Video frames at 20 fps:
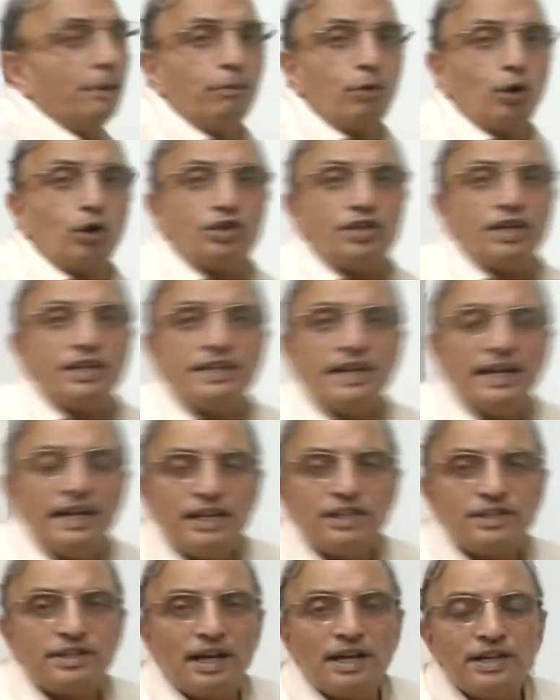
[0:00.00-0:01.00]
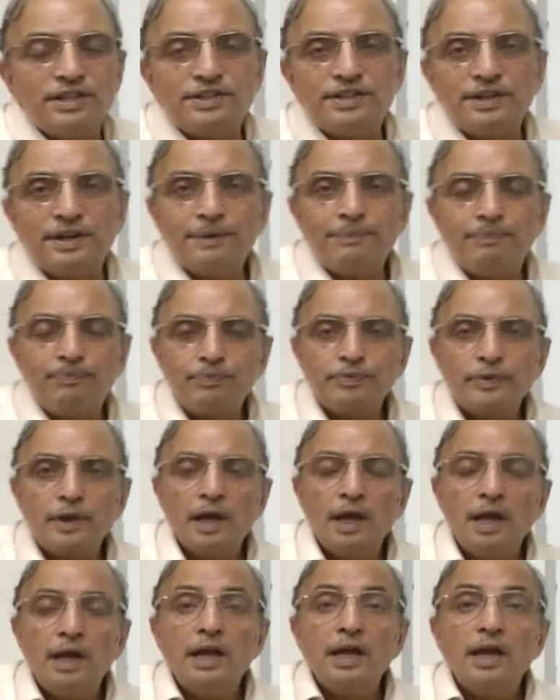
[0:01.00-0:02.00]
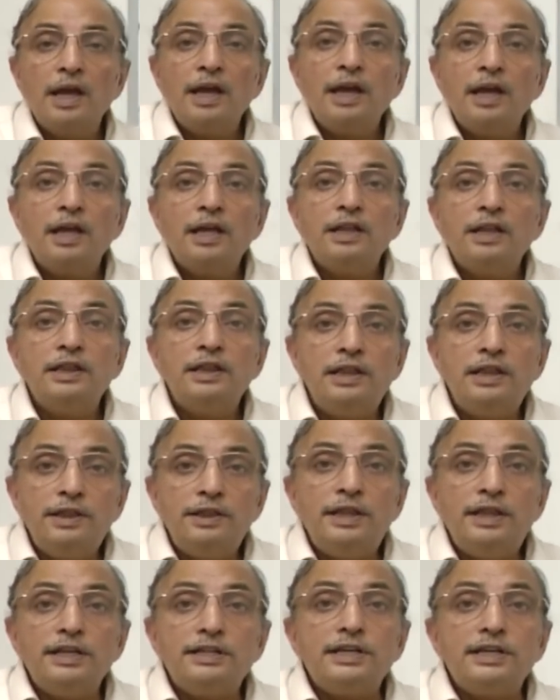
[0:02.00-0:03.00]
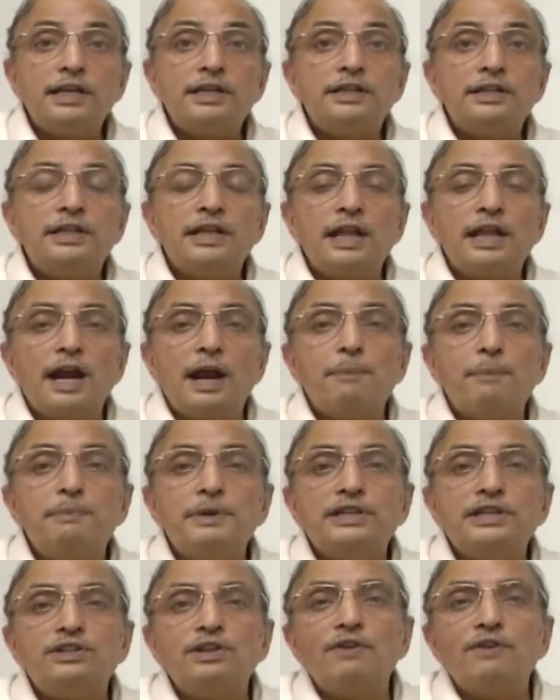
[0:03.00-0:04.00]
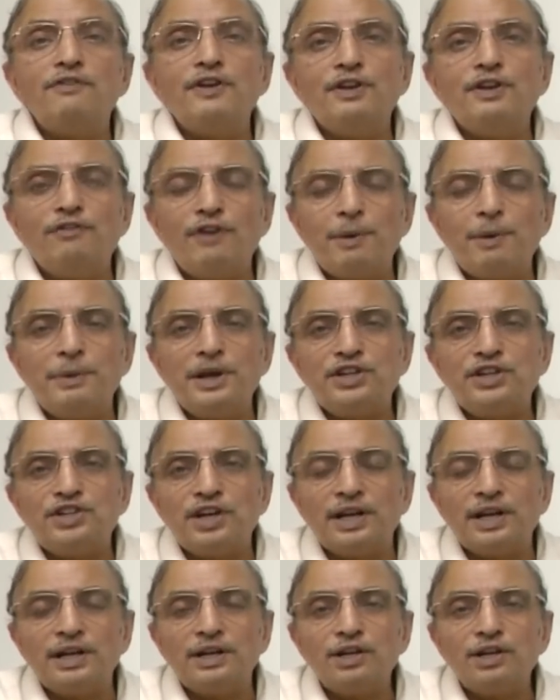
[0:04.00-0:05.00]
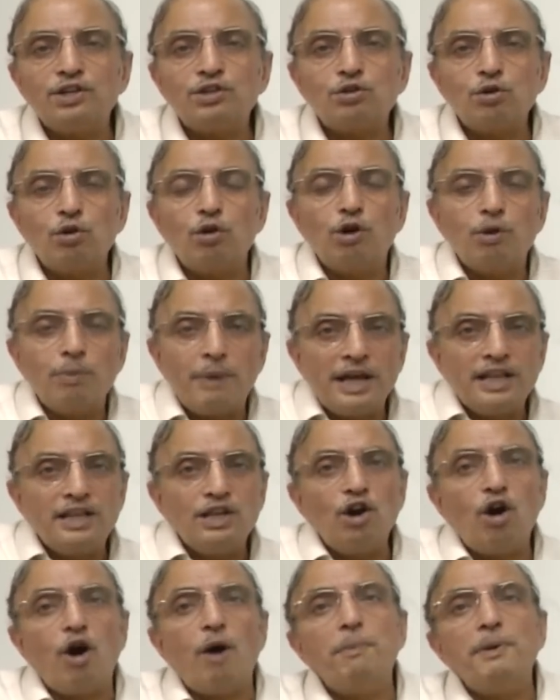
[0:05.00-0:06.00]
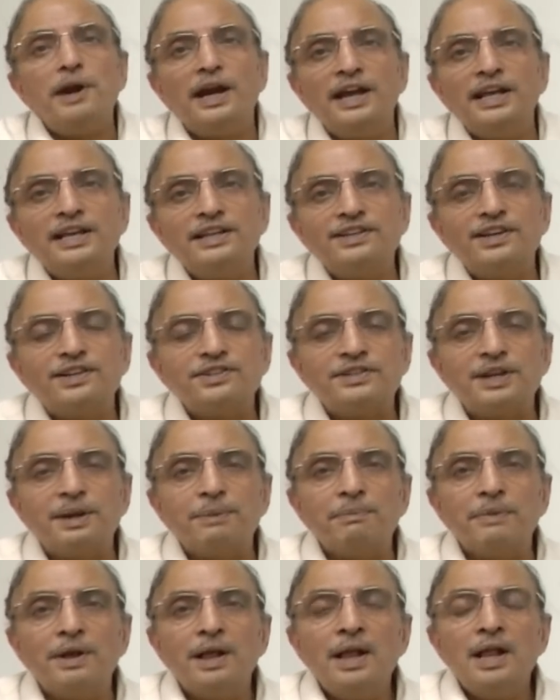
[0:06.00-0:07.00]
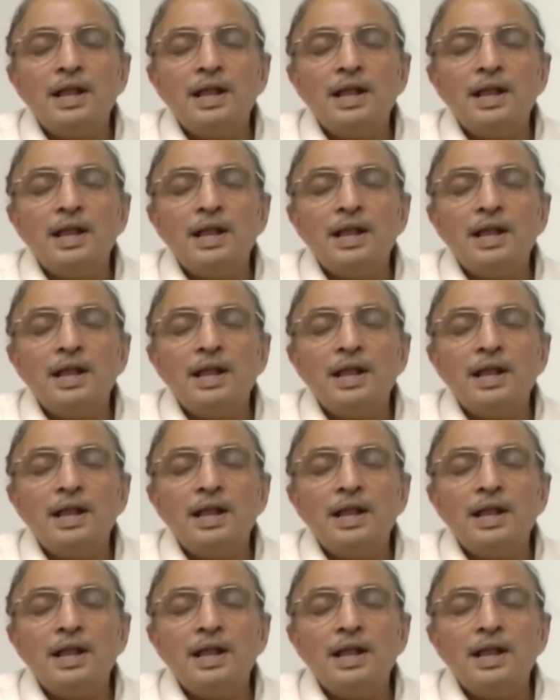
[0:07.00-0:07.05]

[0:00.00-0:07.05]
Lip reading: processing is concerned. There are pieces of information stored by the operating system